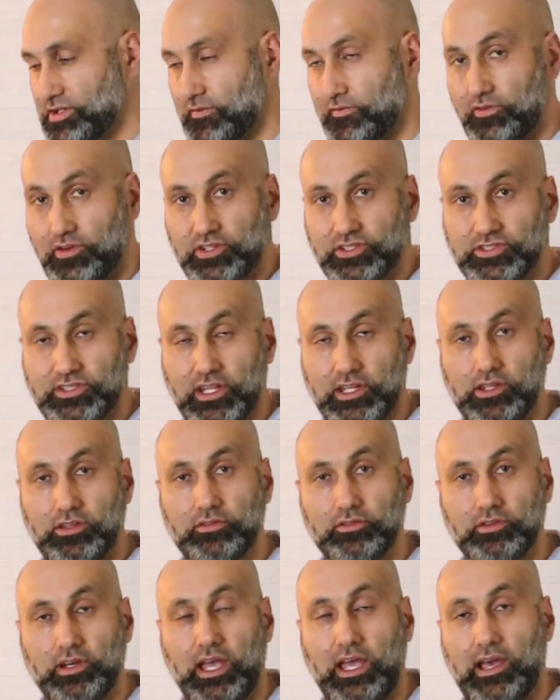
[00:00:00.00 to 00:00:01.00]
The first thing
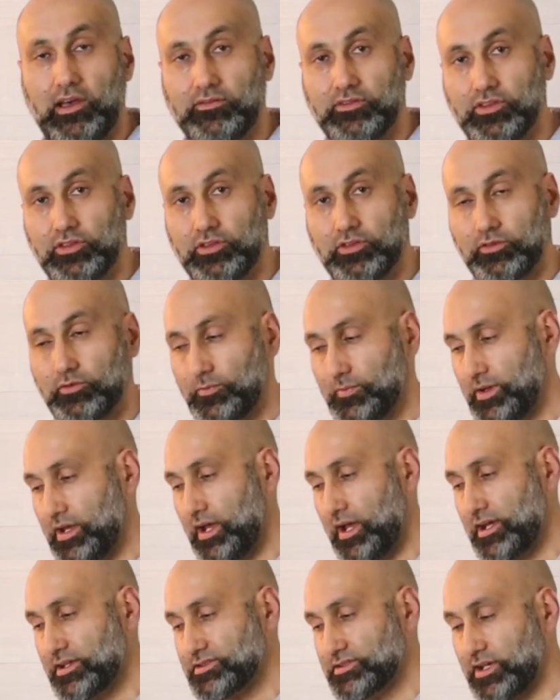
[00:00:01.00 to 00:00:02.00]
you have to do
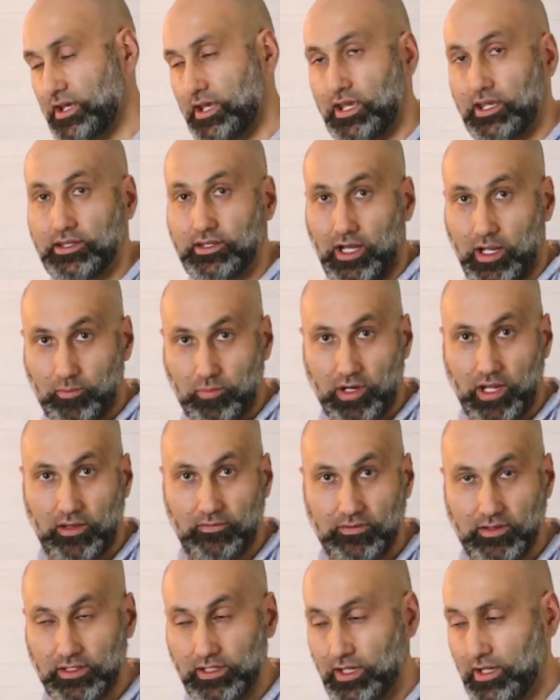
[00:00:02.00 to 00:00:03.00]
as a
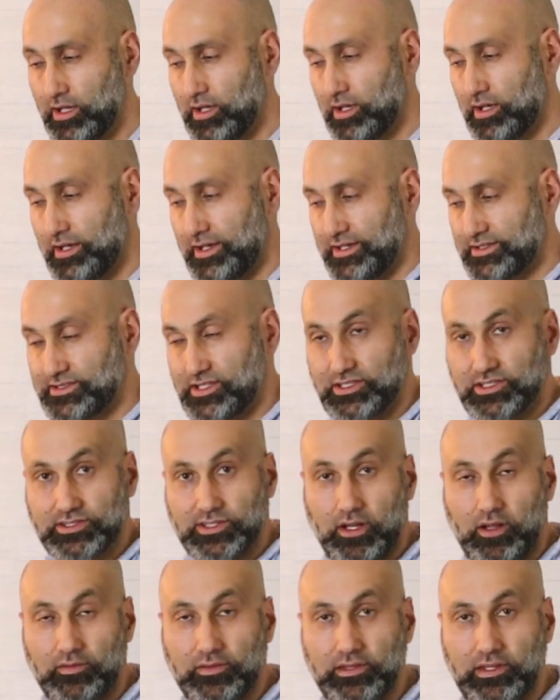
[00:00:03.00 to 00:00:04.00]
nonprofit is
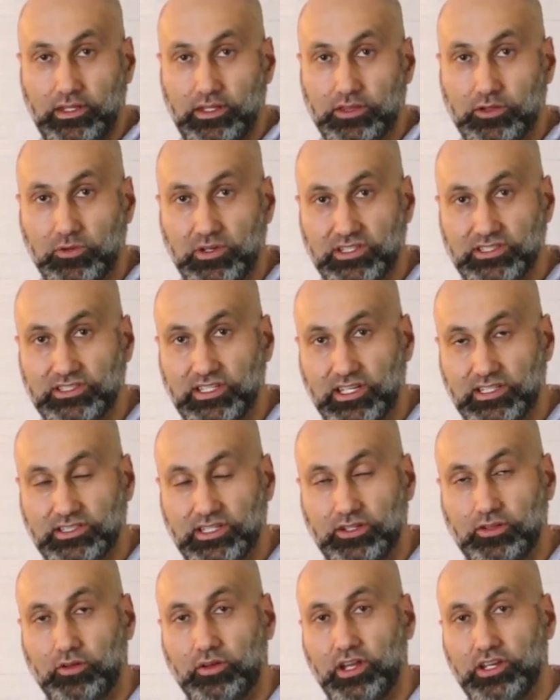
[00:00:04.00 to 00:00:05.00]
install the
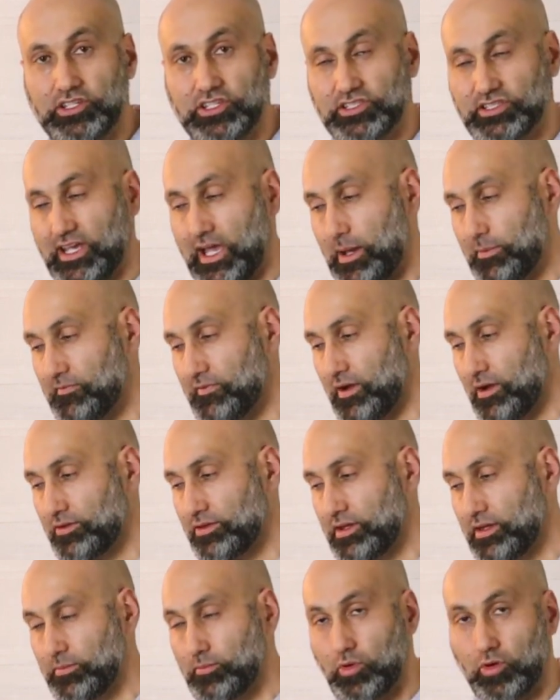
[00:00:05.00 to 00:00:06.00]
360 Donations app
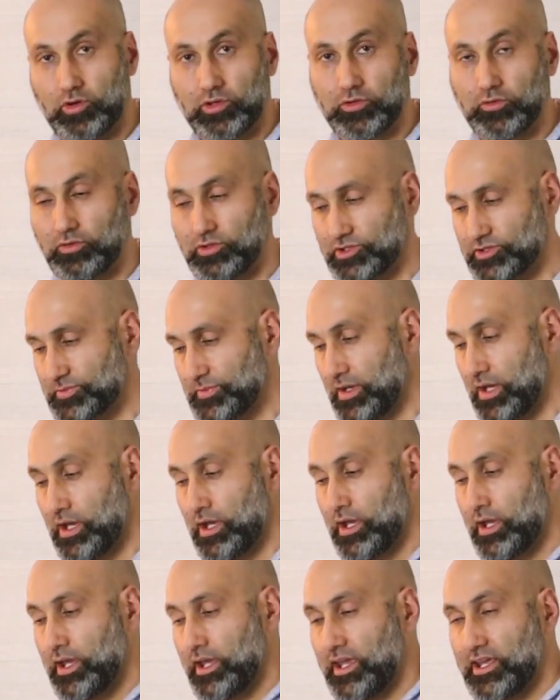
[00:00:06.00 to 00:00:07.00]
found in More Tools.
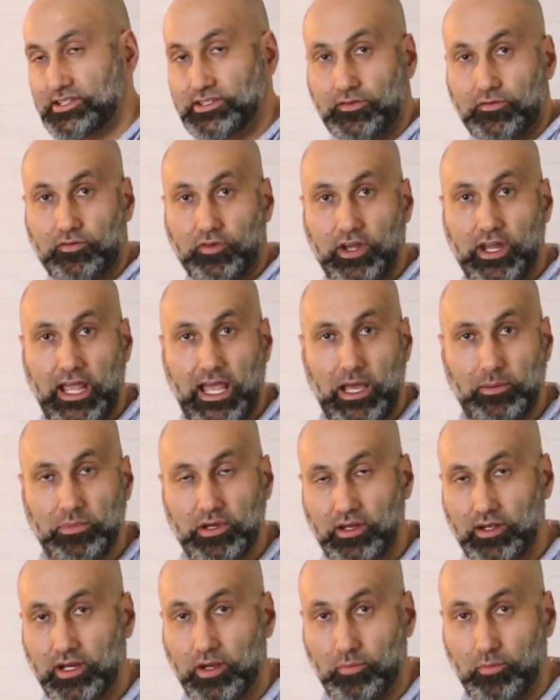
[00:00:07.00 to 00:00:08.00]
It's a free app,